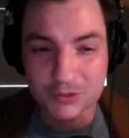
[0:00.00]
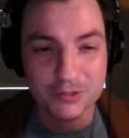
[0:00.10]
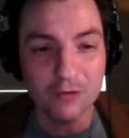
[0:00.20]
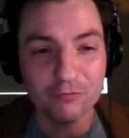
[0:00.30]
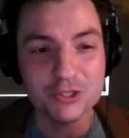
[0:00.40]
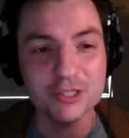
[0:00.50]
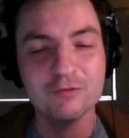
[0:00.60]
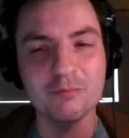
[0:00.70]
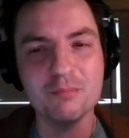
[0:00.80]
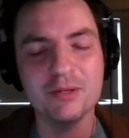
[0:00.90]
just
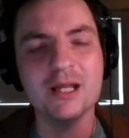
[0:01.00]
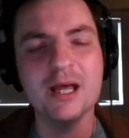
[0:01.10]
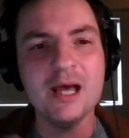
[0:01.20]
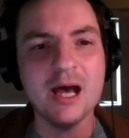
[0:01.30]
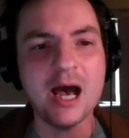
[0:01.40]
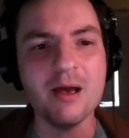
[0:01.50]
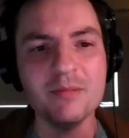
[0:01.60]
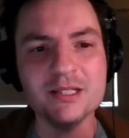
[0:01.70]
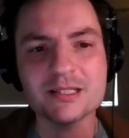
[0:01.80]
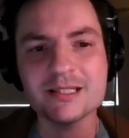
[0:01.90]
selfishly for me, but I,
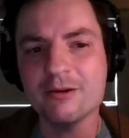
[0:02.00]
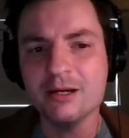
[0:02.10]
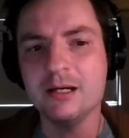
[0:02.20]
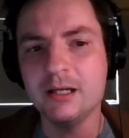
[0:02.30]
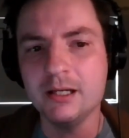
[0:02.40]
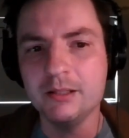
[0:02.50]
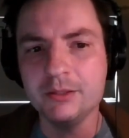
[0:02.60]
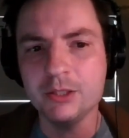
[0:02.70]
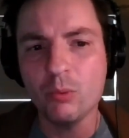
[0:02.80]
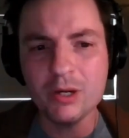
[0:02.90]
I mean, Sarah, uh,
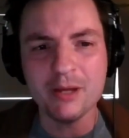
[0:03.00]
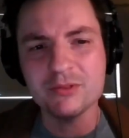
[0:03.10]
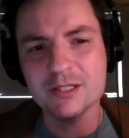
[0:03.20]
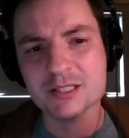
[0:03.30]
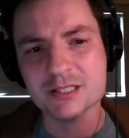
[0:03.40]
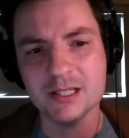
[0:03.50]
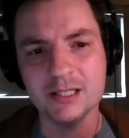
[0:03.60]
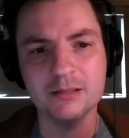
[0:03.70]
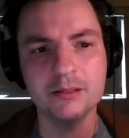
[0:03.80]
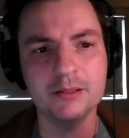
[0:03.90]
you know, what about this?
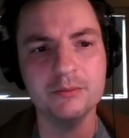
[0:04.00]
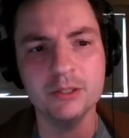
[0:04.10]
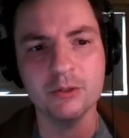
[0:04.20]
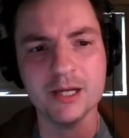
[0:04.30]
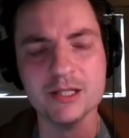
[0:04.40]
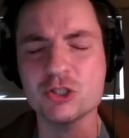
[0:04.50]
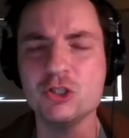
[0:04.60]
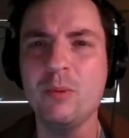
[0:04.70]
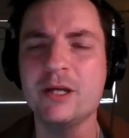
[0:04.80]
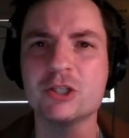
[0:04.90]
Uh, you know, kind of
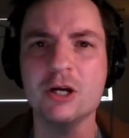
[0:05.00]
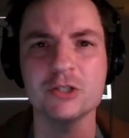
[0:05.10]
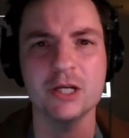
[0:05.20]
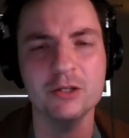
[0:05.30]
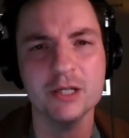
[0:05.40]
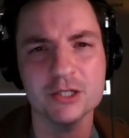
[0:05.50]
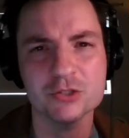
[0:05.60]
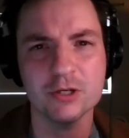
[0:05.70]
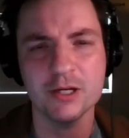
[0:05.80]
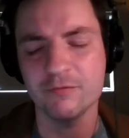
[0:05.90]
this two-way charging. I know that kind
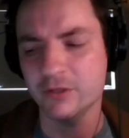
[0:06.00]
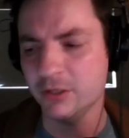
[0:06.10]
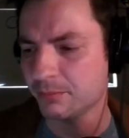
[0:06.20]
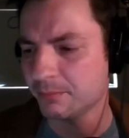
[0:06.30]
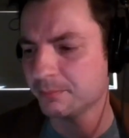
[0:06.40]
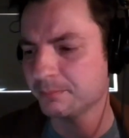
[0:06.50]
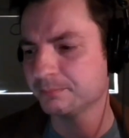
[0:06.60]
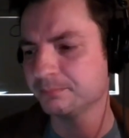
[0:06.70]
of struck out for you.